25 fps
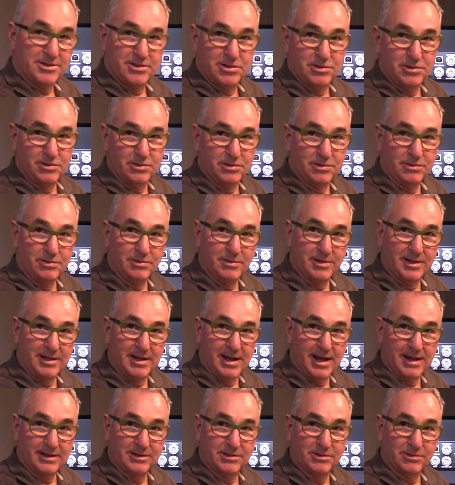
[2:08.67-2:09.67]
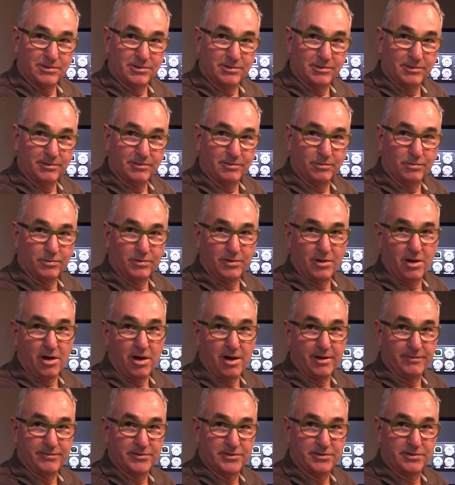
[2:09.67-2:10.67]
to the actual
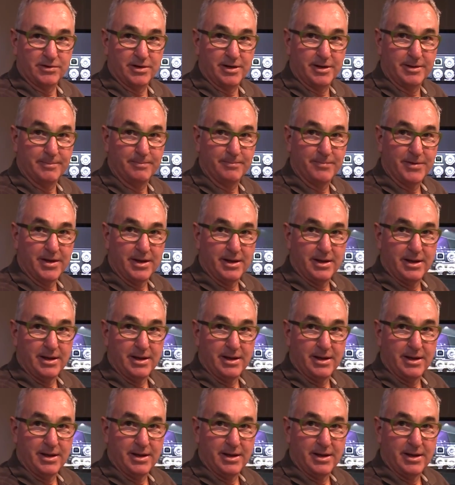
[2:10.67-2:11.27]
live stream